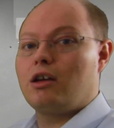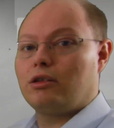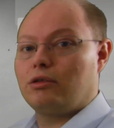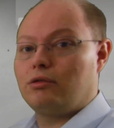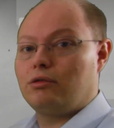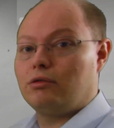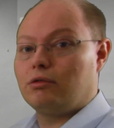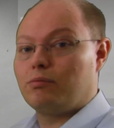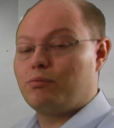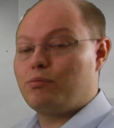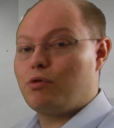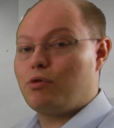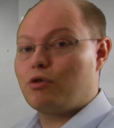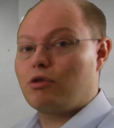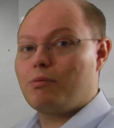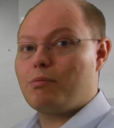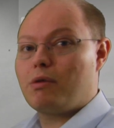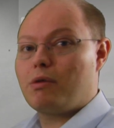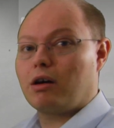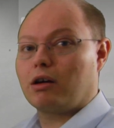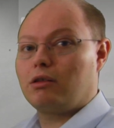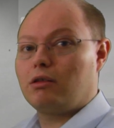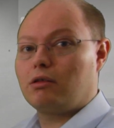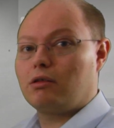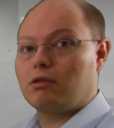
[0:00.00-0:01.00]
to
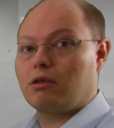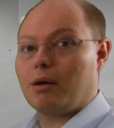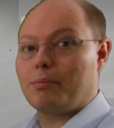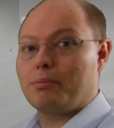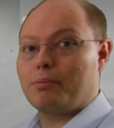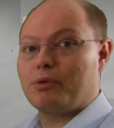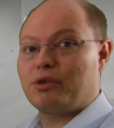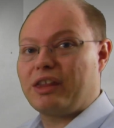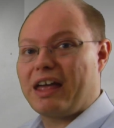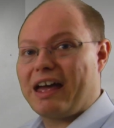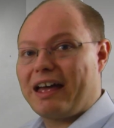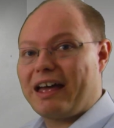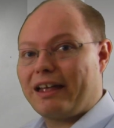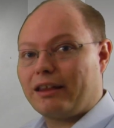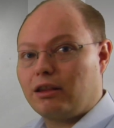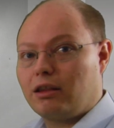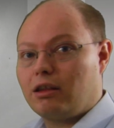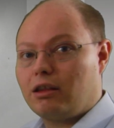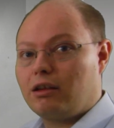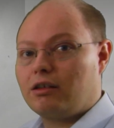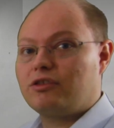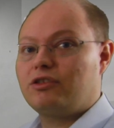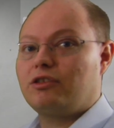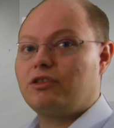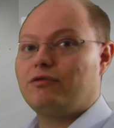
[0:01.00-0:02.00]
bookmark lookup
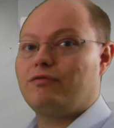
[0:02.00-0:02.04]
deadlocks